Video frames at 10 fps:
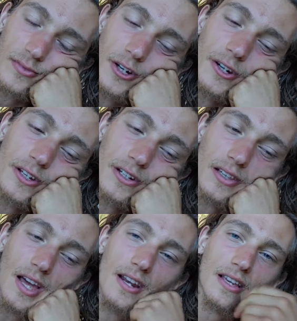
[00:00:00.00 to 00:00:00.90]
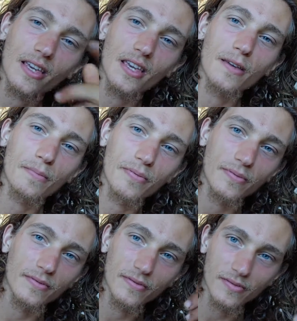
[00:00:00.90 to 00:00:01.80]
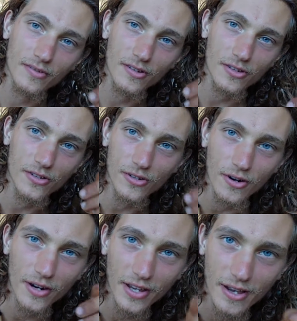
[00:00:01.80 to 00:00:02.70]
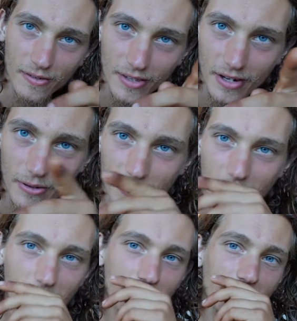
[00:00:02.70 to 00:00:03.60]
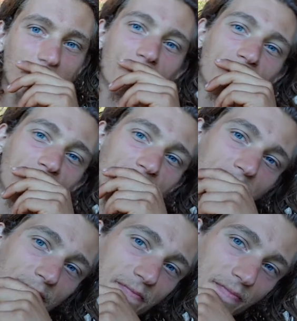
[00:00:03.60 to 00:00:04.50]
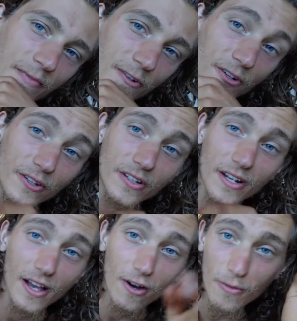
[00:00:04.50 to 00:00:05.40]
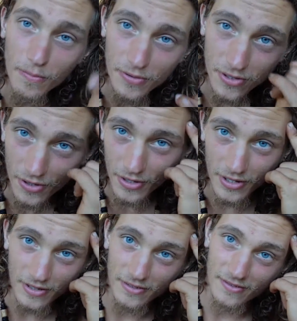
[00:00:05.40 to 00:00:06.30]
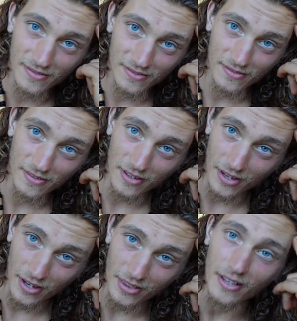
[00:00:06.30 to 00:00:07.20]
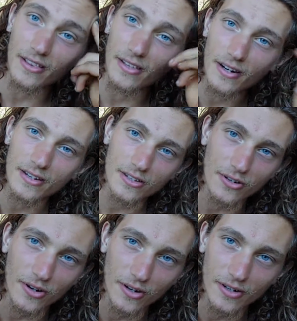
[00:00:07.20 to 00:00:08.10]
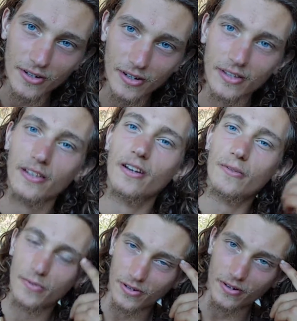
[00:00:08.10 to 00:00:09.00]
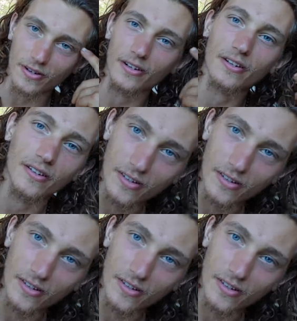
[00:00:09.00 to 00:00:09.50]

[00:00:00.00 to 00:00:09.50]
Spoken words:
Are you gonna let it keep just starting out there without you, or are you gonna help start it and then let it start and then help start it?